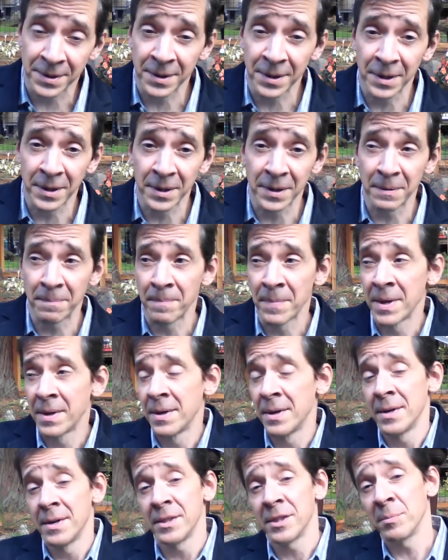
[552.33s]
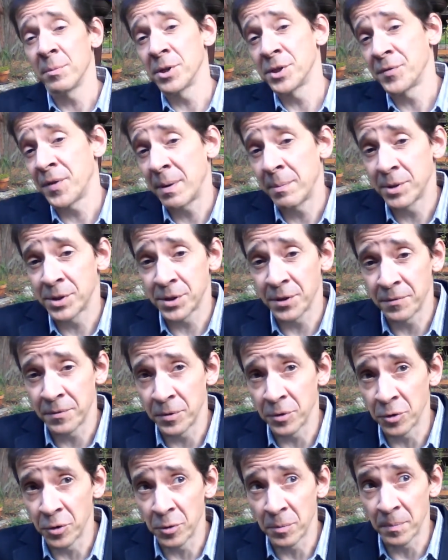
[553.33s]
the most famous
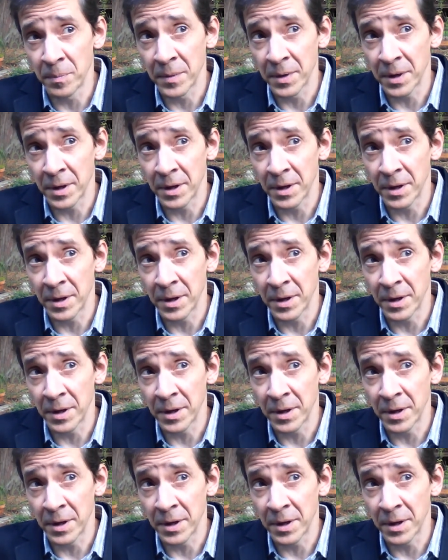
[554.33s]
of whom,